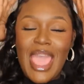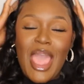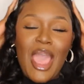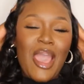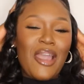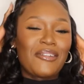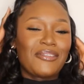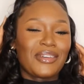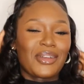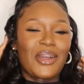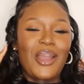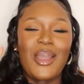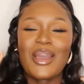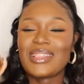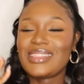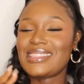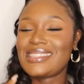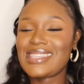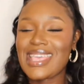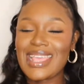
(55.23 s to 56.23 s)
of the
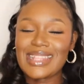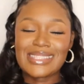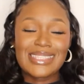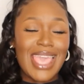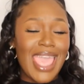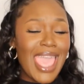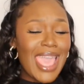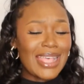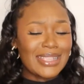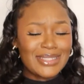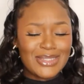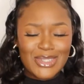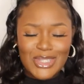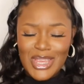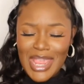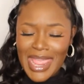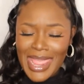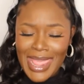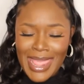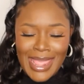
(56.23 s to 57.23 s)
content has
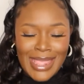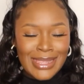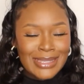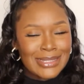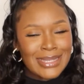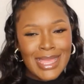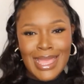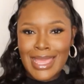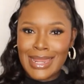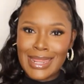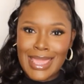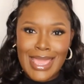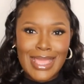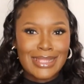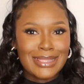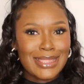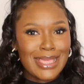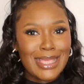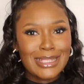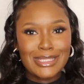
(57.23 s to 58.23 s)
changed, honey,
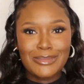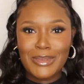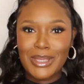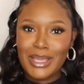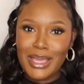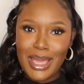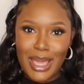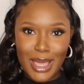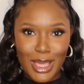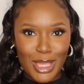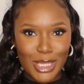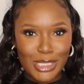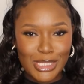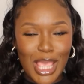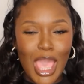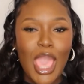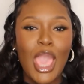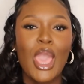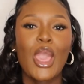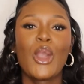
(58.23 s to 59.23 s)
and that's because
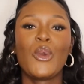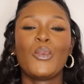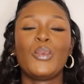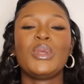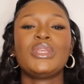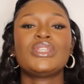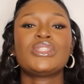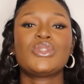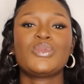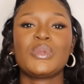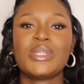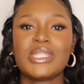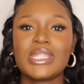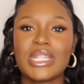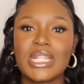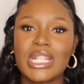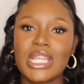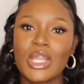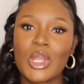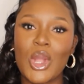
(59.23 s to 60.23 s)
we just
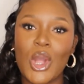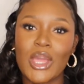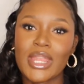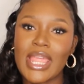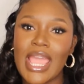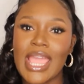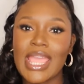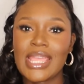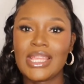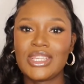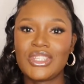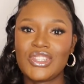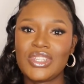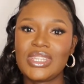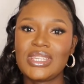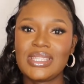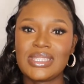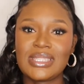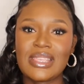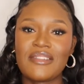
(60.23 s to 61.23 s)
recently got a
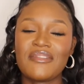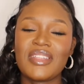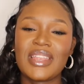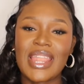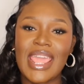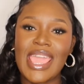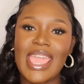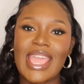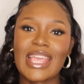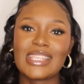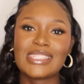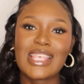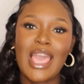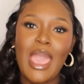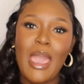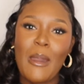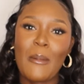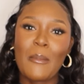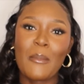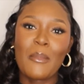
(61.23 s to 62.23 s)
G7X
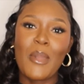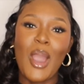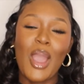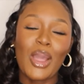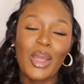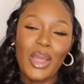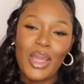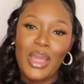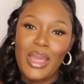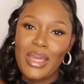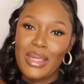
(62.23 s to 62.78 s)
Mark